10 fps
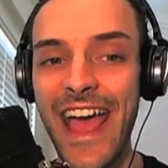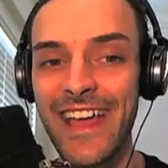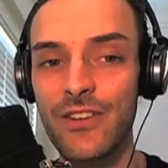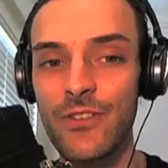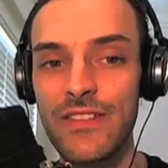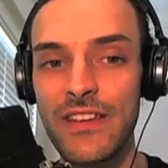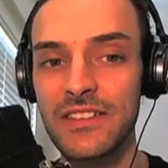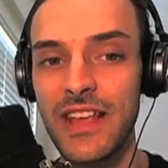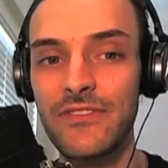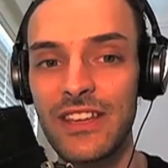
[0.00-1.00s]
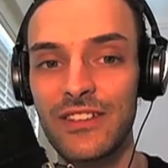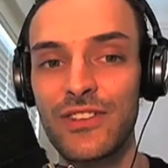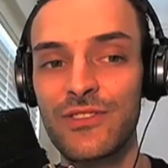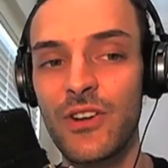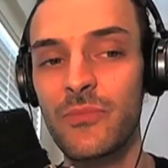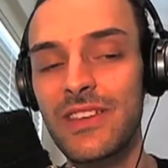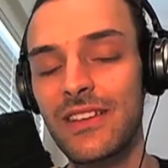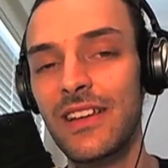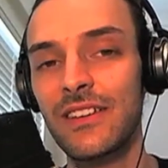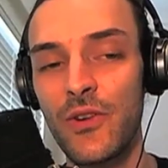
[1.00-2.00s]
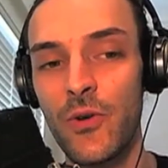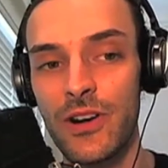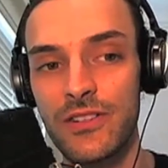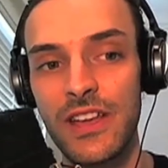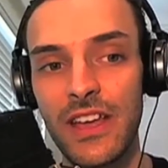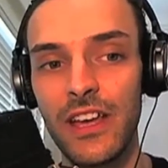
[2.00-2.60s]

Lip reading: angry that safety concerns are being ignored.